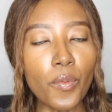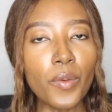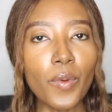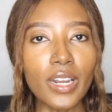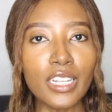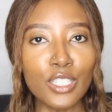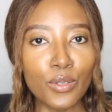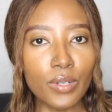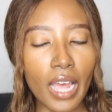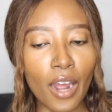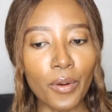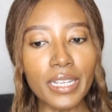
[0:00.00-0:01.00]
we want to do
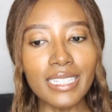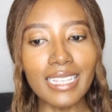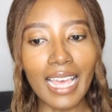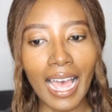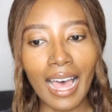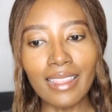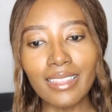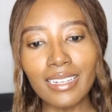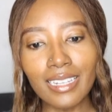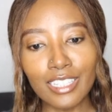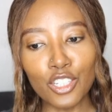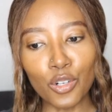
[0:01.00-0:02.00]
now is add the
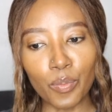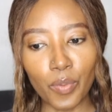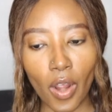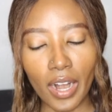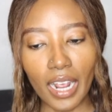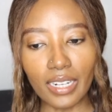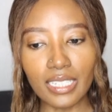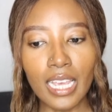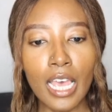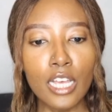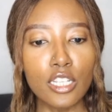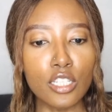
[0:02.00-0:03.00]
digital product.
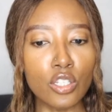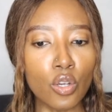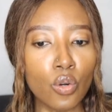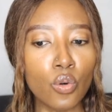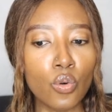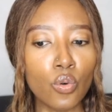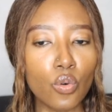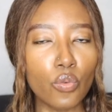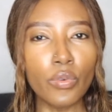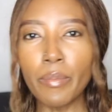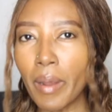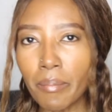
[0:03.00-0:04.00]
So
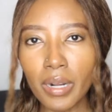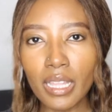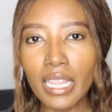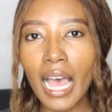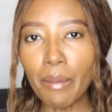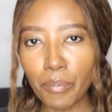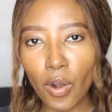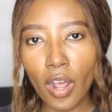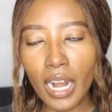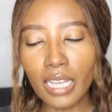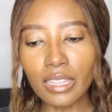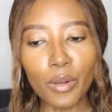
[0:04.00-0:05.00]
remember that
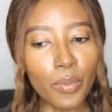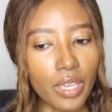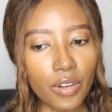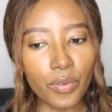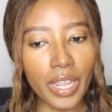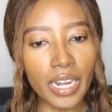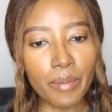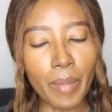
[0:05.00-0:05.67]
product that we created